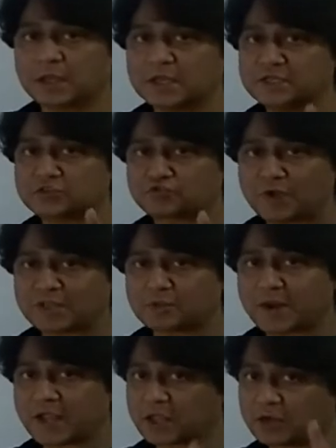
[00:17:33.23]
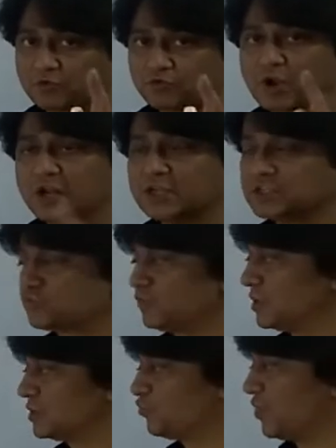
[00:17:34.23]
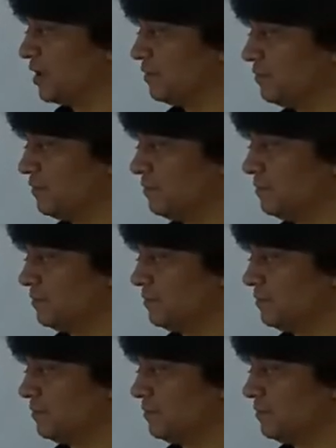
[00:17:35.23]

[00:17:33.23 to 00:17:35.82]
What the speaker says: Inside the bracket, transverse wave.